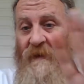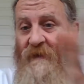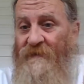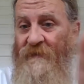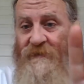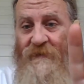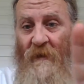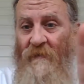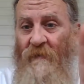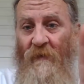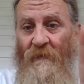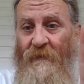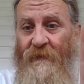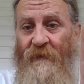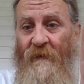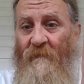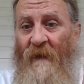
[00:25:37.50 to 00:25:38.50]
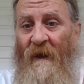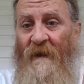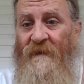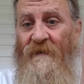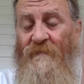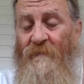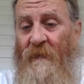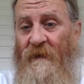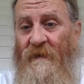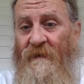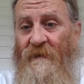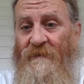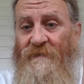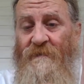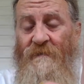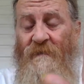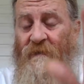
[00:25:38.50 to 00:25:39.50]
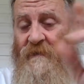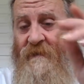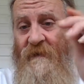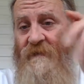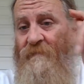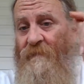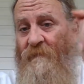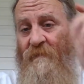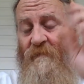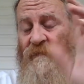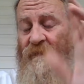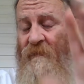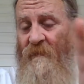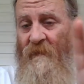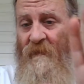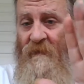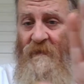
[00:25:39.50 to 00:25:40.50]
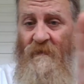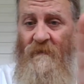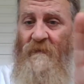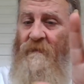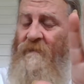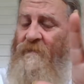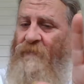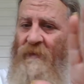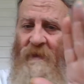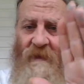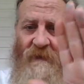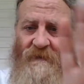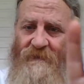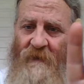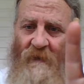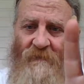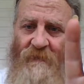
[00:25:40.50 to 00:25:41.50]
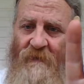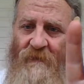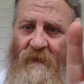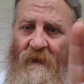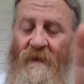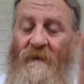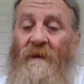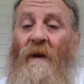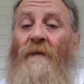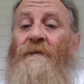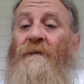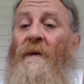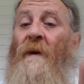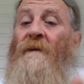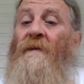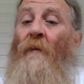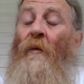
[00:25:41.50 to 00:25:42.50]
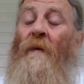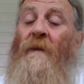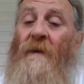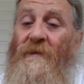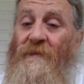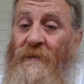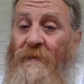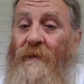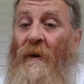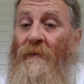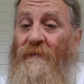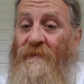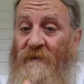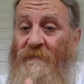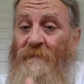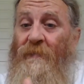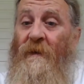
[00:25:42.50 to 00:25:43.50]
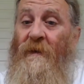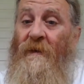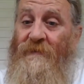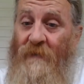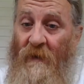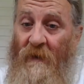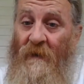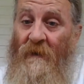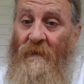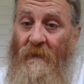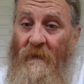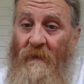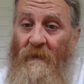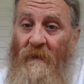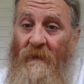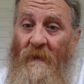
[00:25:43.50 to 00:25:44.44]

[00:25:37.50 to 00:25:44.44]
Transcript: Please just don't go to somebody that's been in the, just, uh, please don't do that. Go to a, one that you know is a spiritual elder